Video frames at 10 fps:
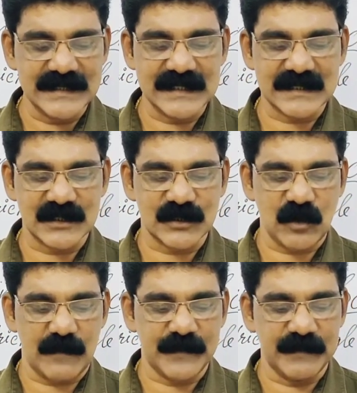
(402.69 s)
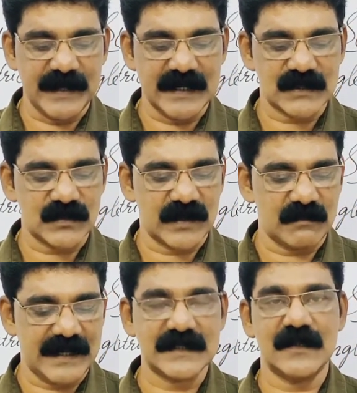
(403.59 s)
just stopped being a student
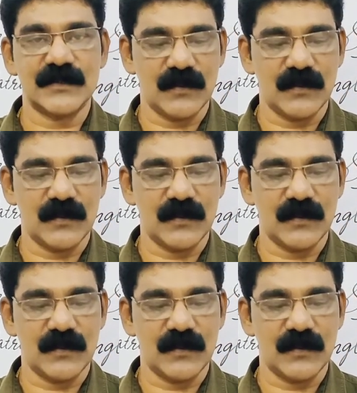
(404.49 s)
myself.